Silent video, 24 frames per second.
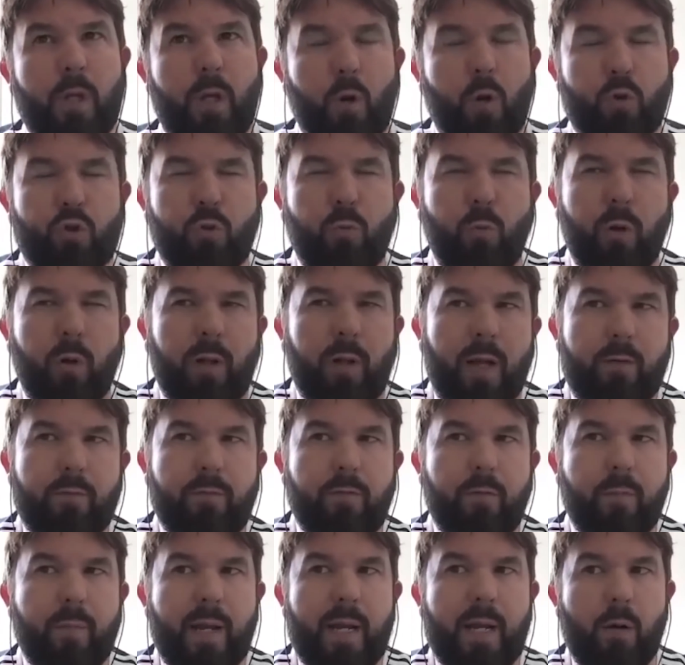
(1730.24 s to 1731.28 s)
someone like
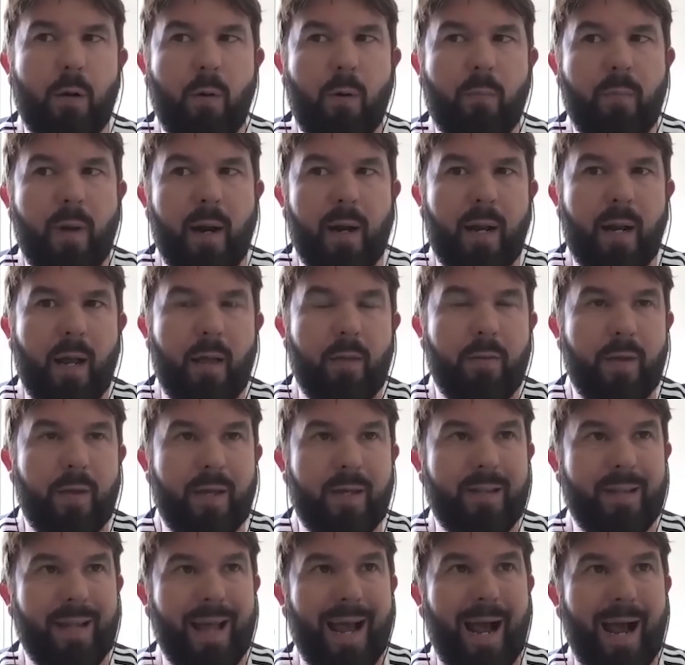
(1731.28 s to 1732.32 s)
Firmino and Mane, I
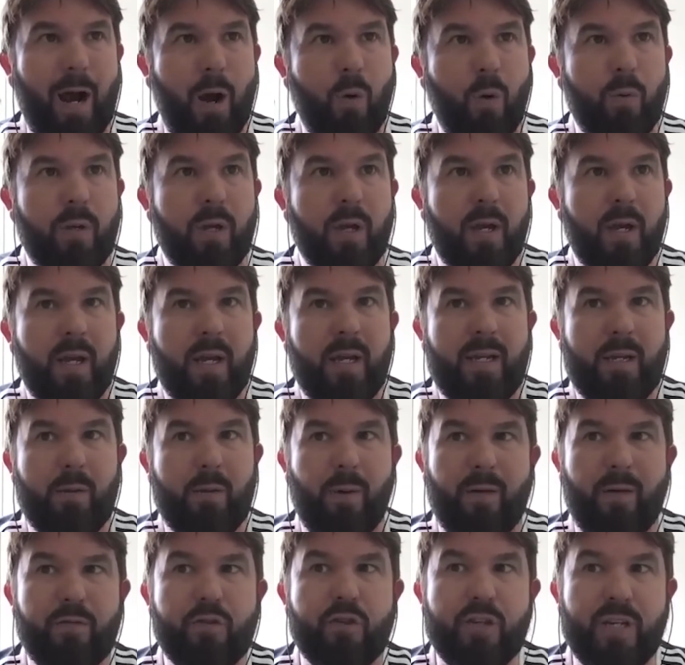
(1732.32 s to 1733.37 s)
think now you
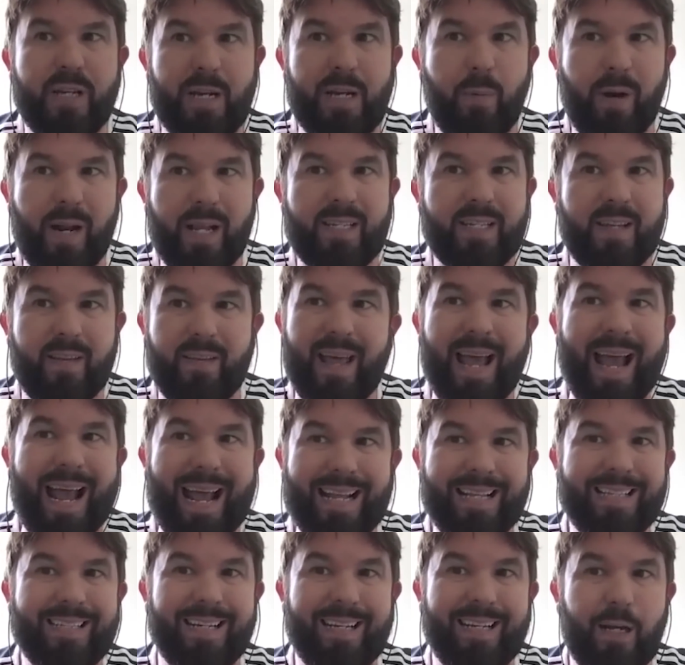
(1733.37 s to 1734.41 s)
have seen it when it's in their
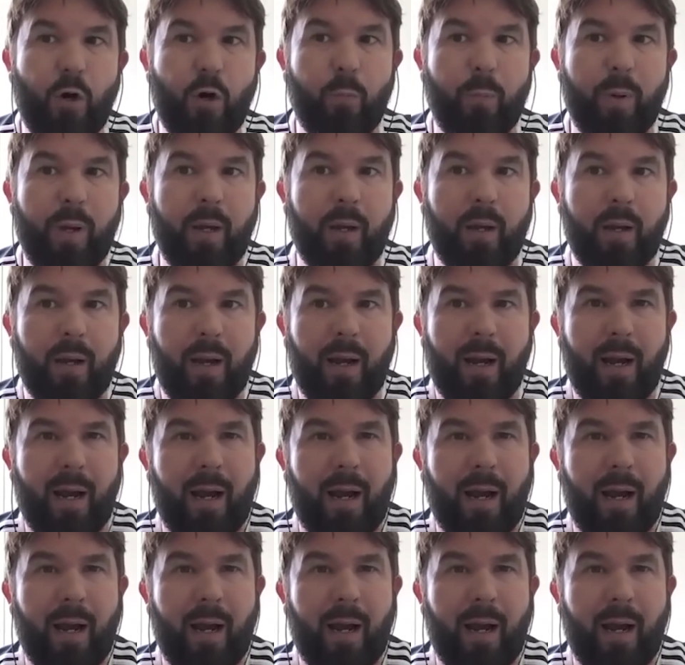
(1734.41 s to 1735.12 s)
heads a little bit.